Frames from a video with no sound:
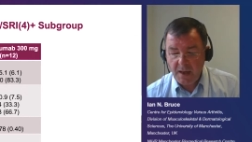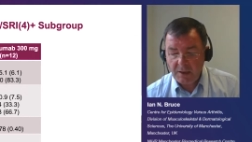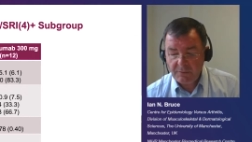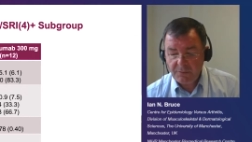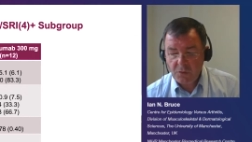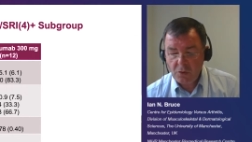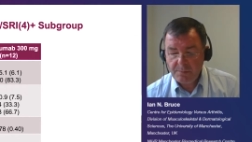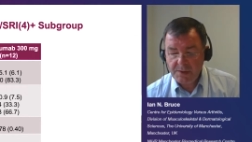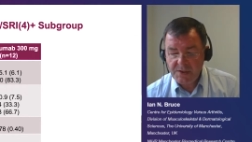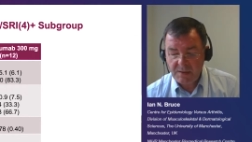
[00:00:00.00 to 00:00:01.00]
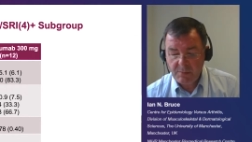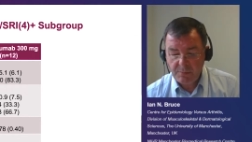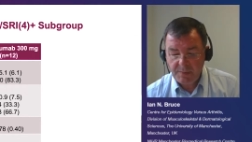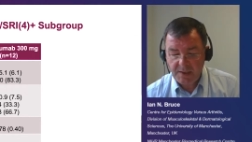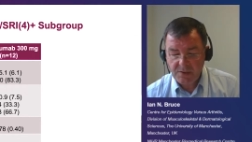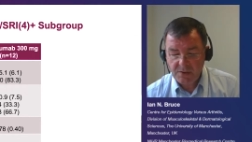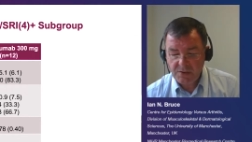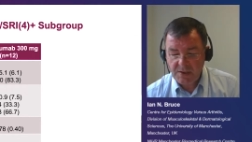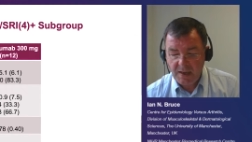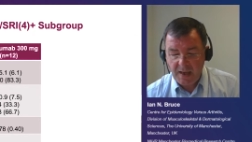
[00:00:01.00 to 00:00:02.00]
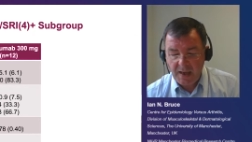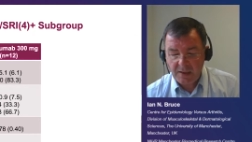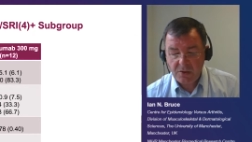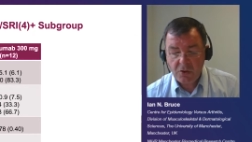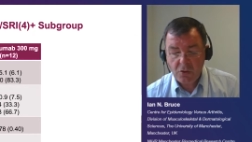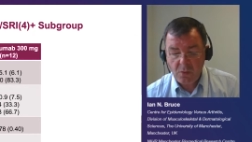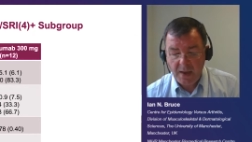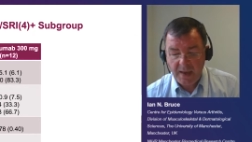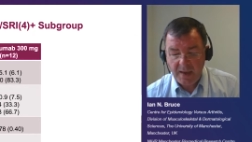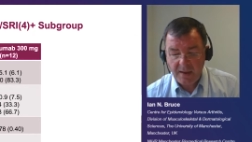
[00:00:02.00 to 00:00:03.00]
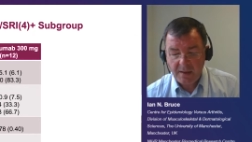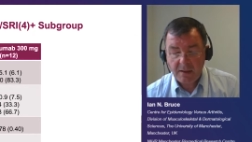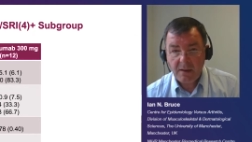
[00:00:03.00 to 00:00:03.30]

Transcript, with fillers: and fewer placebo patients had no A